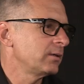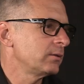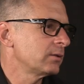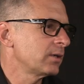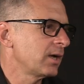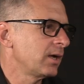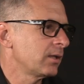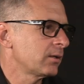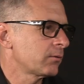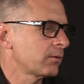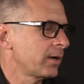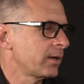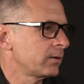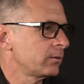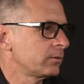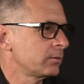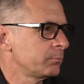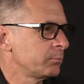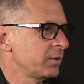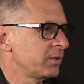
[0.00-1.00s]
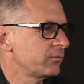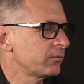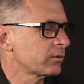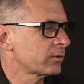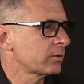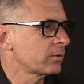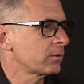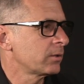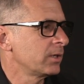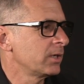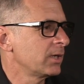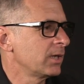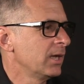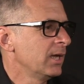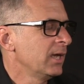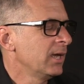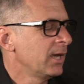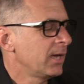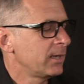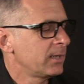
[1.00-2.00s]
Colorado, and Beaver Creek.
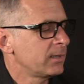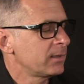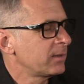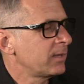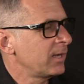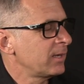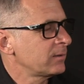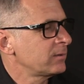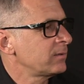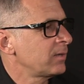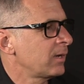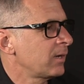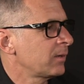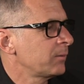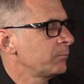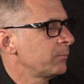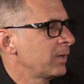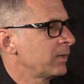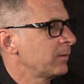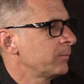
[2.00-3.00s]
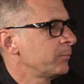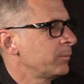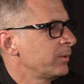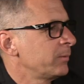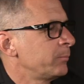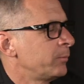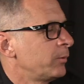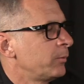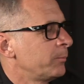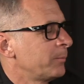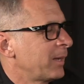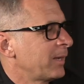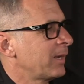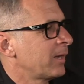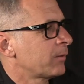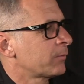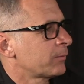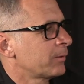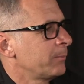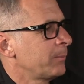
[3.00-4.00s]
And at that time, many people may
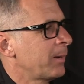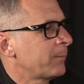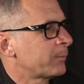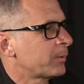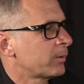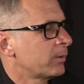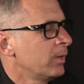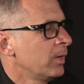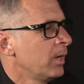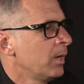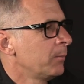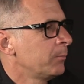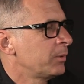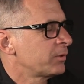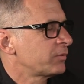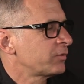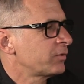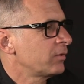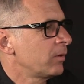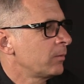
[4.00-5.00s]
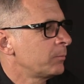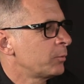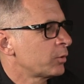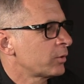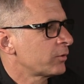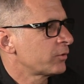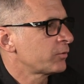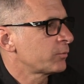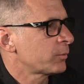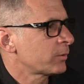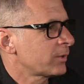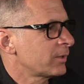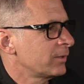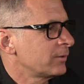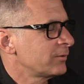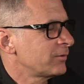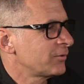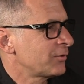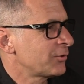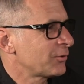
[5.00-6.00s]
not remember, but snowboarders were
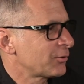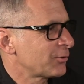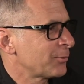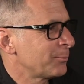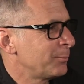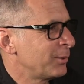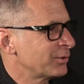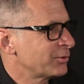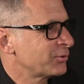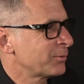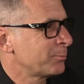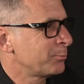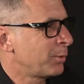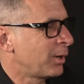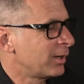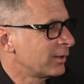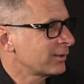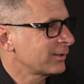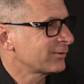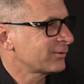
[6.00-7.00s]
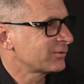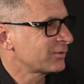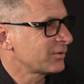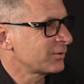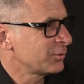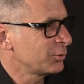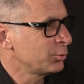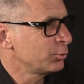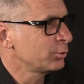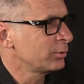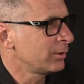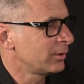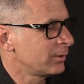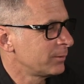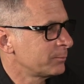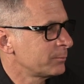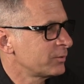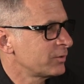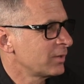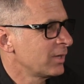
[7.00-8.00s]
considered a bunch of punks and
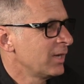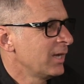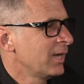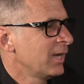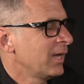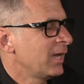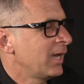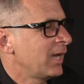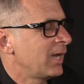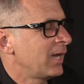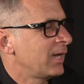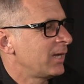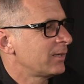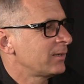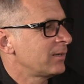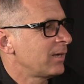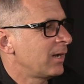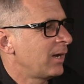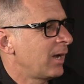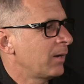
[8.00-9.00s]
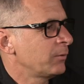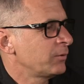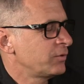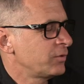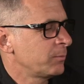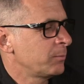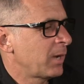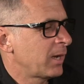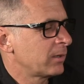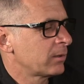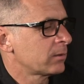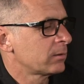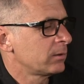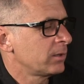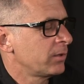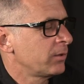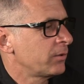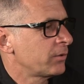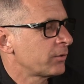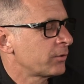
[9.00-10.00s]
hoodlums. And I was in my
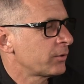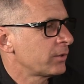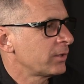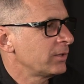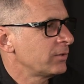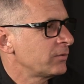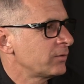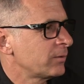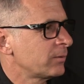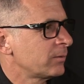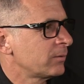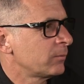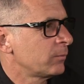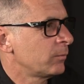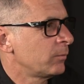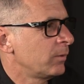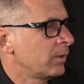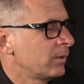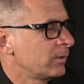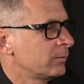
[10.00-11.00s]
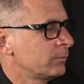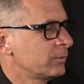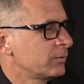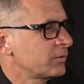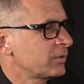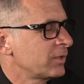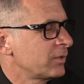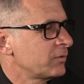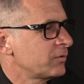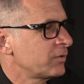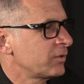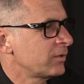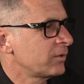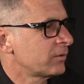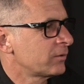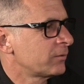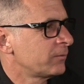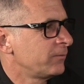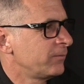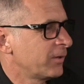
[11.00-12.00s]
early 30s and what was
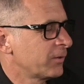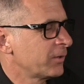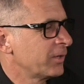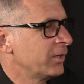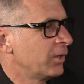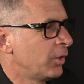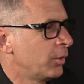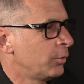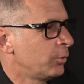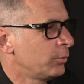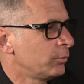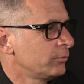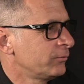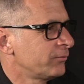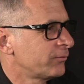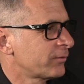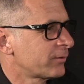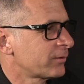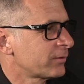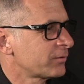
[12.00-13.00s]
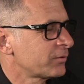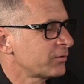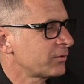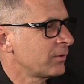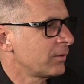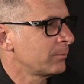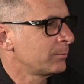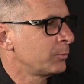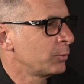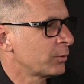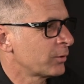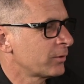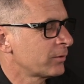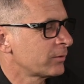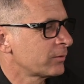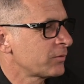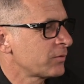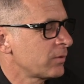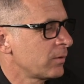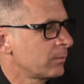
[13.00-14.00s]
considered very old for a snowboarder
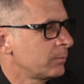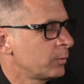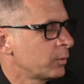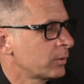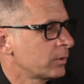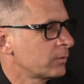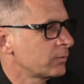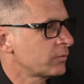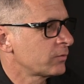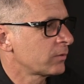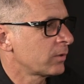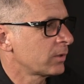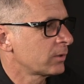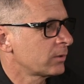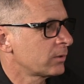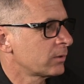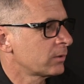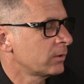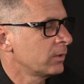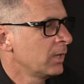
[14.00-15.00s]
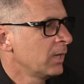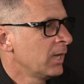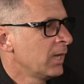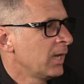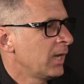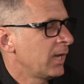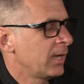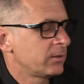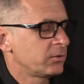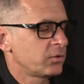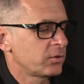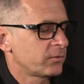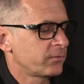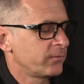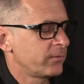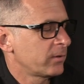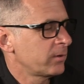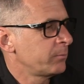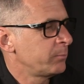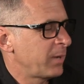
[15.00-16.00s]
and snowboard instructor, and just
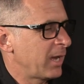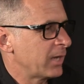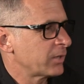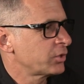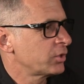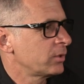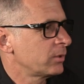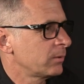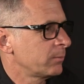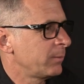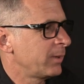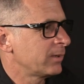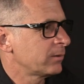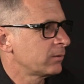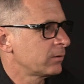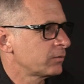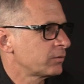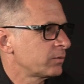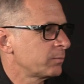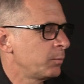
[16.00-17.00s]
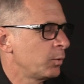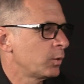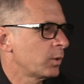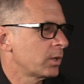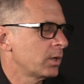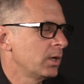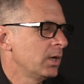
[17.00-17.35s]
very passionate about the sport